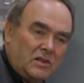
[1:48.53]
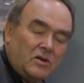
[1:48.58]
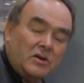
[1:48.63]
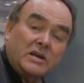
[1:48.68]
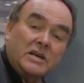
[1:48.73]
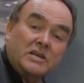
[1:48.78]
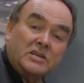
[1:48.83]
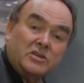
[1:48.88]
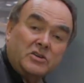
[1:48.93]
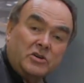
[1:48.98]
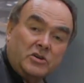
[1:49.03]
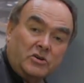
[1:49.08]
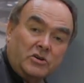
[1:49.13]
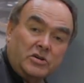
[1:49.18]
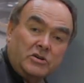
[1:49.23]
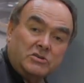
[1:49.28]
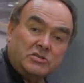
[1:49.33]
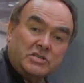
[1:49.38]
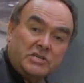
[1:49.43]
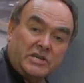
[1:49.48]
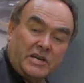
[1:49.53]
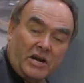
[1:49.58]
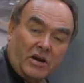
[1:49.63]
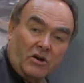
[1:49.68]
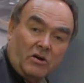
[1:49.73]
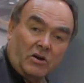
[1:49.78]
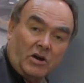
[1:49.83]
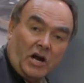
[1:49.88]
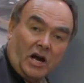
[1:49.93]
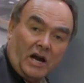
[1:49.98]
Look into your use and
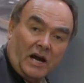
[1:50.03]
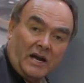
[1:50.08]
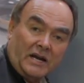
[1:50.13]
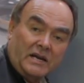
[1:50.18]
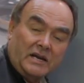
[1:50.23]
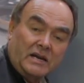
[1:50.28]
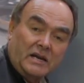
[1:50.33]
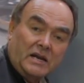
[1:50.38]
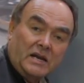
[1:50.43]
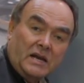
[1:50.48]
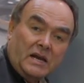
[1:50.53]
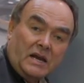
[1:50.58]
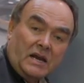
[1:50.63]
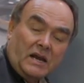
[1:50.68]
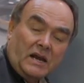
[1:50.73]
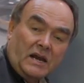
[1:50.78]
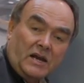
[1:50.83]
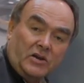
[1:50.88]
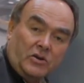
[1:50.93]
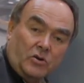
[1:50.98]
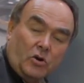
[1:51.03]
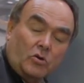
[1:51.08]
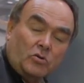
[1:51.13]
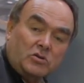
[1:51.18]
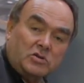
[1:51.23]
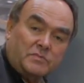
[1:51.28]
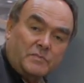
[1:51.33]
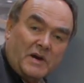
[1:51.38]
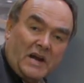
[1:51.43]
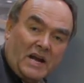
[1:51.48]
care guide in your
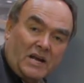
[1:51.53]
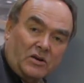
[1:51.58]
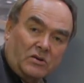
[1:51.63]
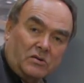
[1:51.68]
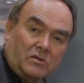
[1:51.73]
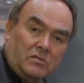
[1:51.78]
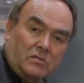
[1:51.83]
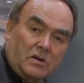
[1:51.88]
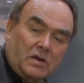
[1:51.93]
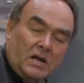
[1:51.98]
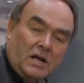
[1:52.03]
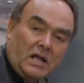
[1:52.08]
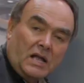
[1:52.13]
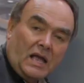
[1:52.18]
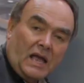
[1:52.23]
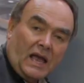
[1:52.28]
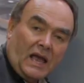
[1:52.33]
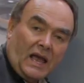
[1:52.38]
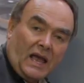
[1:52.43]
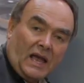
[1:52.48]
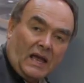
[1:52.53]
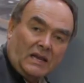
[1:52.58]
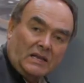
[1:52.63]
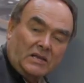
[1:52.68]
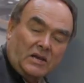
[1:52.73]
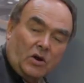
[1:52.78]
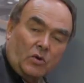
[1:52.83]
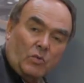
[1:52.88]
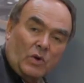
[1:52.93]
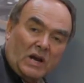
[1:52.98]
owner's manual and
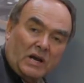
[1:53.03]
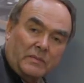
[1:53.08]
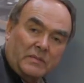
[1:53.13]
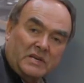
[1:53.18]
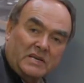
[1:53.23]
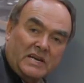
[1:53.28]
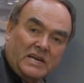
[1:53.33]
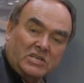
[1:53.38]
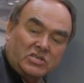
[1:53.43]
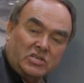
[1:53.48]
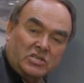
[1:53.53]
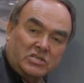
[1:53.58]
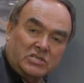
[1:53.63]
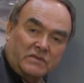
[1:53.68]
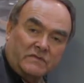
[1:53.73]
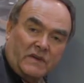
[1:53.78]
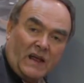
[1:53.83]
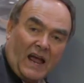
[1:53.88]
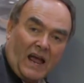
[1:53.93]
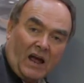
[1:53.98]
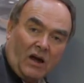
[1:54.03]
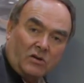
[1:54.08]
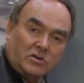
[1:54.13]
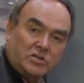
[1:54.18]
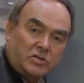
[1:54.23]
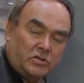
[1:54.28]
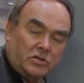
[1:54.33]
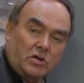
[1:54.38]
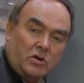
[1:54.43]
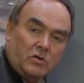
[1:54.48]
their recommendations of how
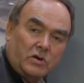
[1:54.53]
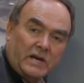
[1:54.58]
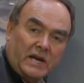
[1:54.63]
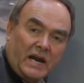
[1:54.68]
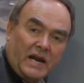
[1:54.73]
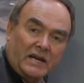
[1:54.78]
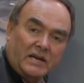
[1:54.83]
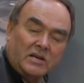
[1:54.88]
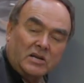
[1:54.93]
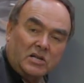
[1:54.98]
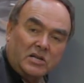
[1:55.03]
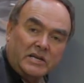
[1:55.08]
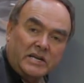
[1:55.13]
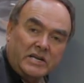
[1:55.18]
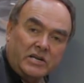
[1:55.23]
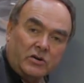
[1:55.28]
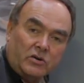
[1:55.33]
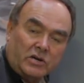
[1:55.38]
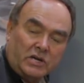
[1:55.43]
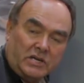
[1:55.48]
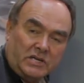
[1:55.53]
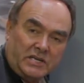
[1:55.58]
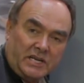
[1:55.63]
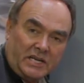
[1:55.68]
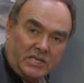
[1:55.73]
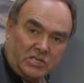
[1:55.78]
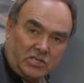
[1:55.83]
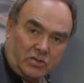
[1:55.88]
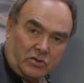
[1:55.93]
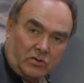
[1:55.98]
to locate and clean your
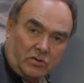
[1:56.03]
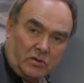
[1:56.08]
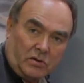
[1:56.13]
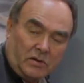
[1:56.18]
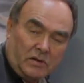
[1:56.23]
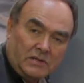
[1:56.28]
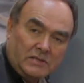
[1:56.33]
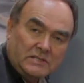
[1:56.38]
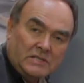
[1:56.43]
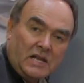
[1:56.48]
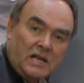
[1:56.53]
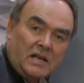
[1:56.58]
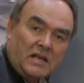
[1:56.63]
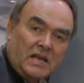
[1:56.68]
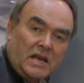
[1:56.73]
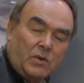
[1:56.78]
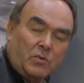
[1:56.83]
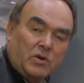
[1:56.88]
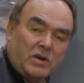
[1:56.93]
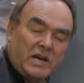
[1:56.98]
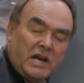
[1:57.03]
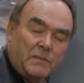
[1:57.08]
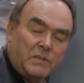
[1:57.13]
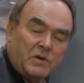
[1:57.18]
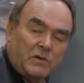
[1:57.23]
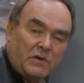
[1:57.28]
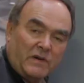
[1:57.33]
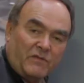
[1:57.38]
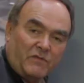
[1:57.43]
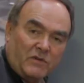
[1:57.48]
condenser. It will keep
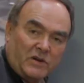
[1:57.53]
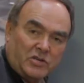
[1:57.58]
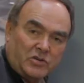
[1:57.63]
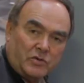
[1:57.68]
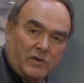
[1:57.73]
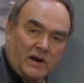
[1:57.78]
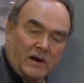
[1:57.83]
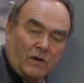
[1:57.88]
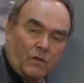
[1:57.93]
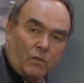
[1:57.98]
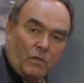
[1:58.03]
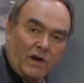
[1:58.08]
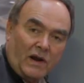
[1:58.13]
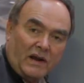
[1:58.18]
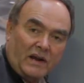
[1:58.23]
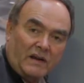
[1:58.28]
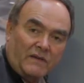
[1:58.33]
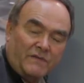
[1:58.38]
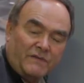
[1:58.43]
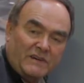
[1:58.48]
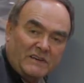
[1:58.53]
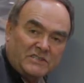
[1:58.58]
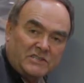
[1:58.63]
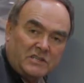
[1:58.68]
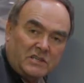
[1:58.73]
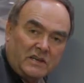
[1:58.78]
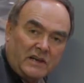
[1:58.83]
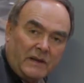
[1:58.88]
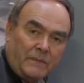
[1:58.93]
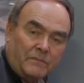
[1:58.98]
your refrigerator running
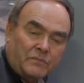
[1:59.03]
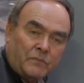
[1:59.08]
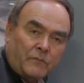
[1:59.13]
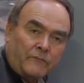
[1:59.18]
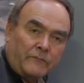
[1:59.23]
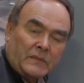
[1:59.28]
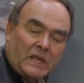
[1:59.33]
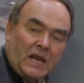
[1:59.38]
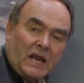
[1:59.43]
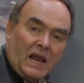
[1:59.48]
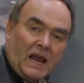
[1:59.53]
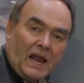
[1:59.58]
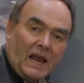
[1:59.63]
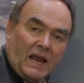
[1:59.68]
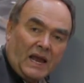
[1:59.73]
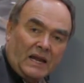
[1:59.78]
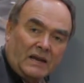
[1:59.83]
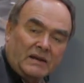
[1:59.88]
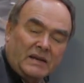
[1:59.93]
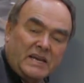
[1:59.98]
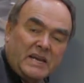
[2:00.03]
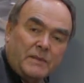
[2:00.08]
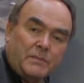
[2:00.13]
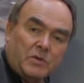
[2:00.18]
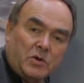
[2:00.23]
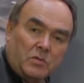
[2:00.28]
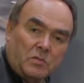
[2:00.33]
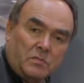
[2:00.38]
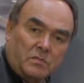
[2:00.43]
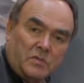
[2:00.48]
efficiently and keep
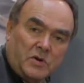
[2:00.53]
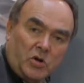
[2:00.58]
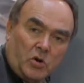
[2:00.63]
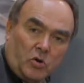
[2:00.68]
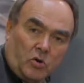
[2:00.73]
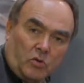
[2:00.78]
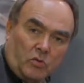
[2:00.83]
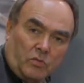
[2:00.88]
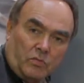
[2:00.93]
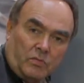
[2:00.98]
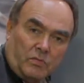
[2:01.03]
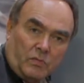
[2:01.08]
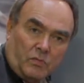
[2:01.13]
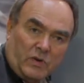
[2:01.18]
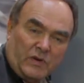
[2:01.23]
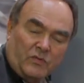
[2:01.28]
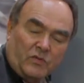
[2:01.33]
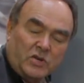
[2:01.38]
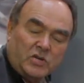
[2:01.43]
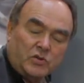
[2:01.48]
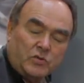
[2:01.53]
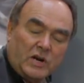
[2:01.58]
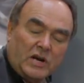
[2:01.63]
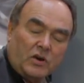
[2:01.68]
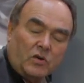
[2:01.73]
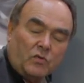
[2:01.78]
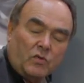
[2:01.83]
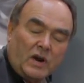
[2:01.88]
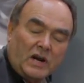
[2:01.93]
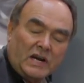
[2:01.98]
your, your
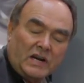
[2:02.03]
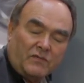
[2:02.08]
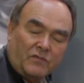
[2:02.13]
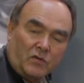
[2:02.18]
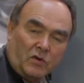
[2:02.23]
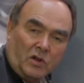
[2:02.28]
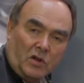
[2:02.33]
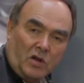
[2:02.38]
refrigerator running for a